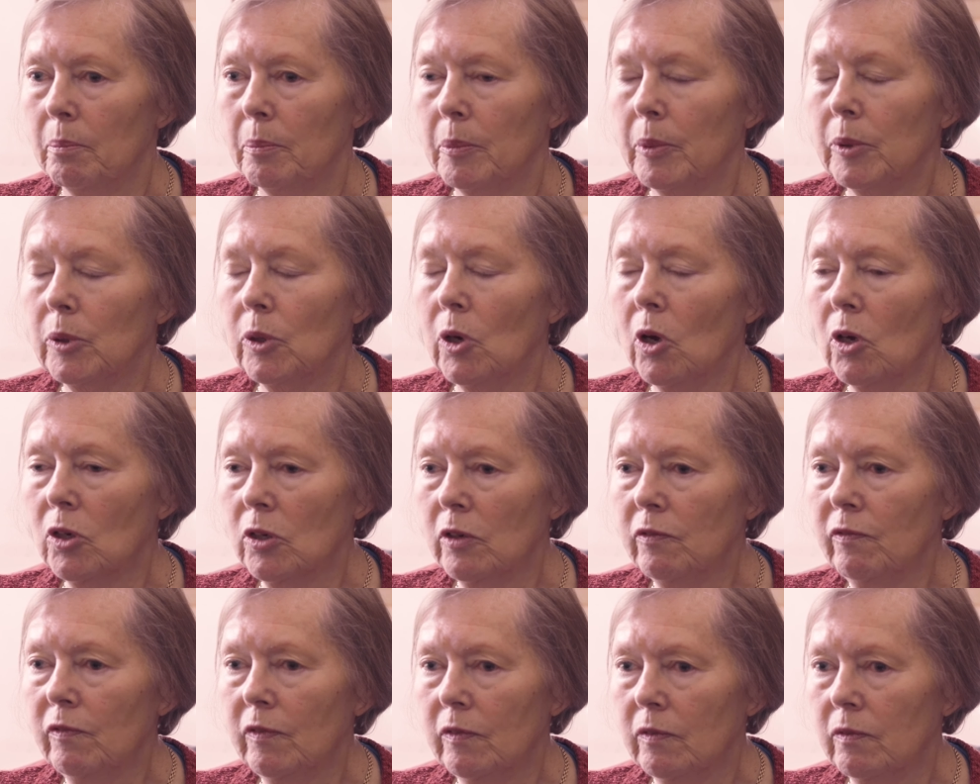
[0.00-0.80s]
But
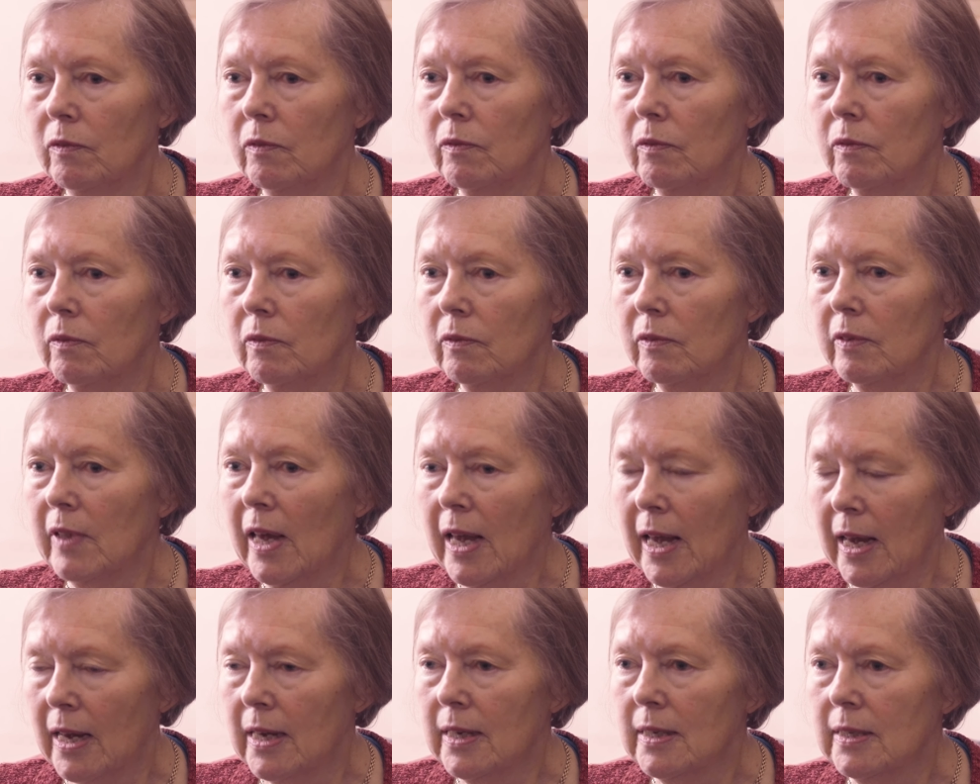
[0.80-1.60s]
none of
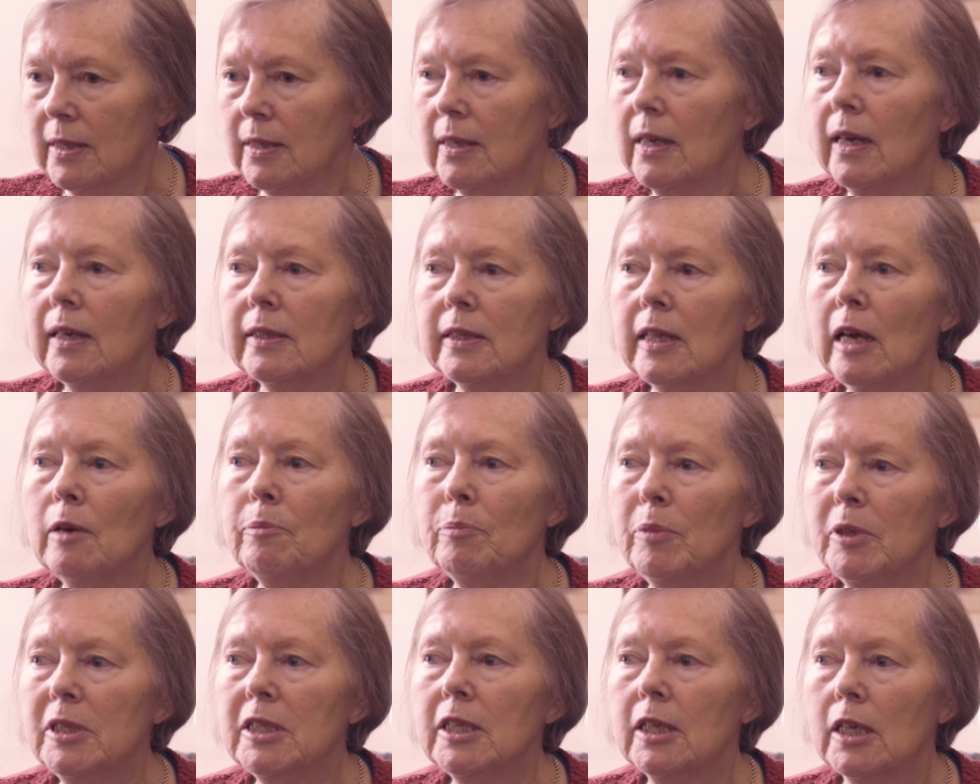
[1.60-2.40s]
that, at
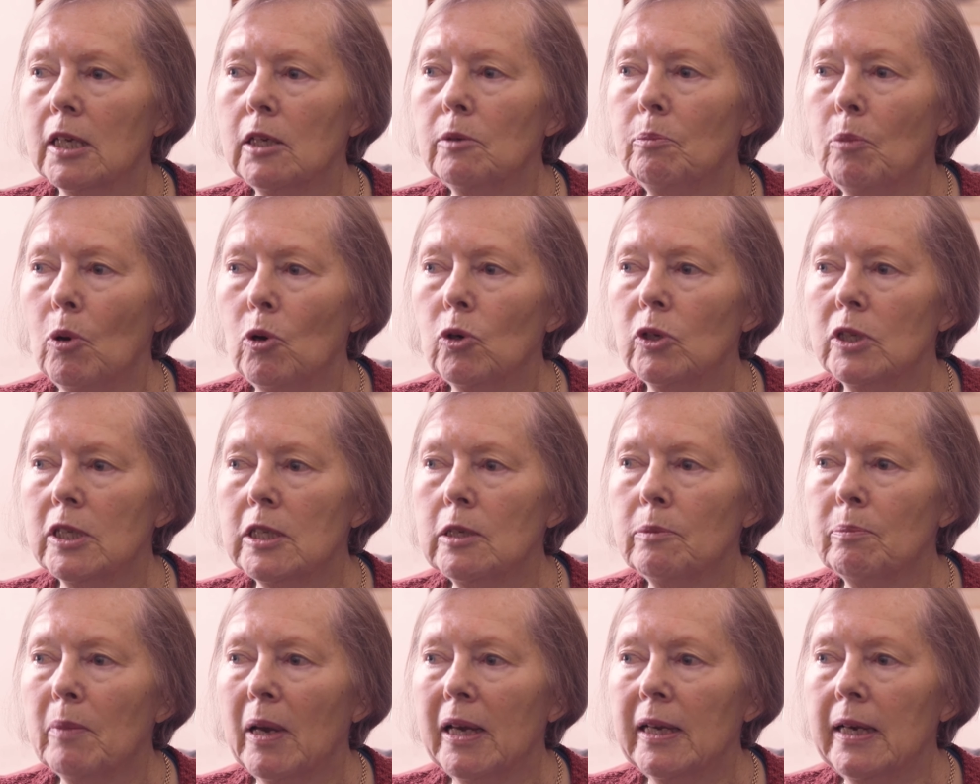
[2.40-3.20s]
that particular
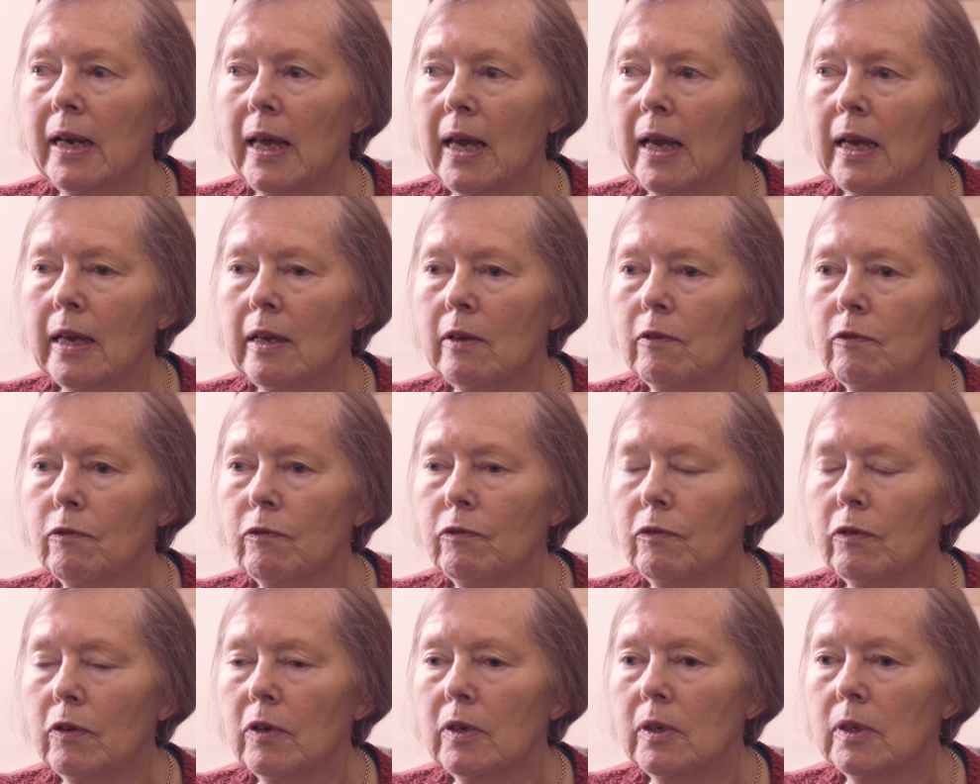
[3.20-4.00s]
point in my
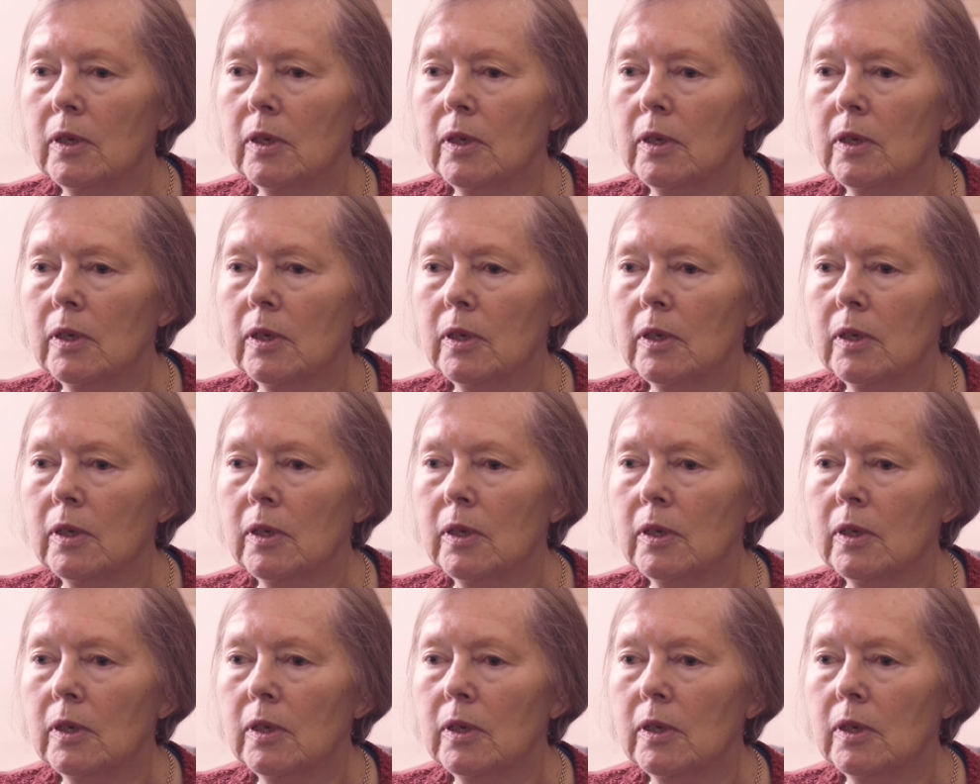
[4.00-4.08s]
life,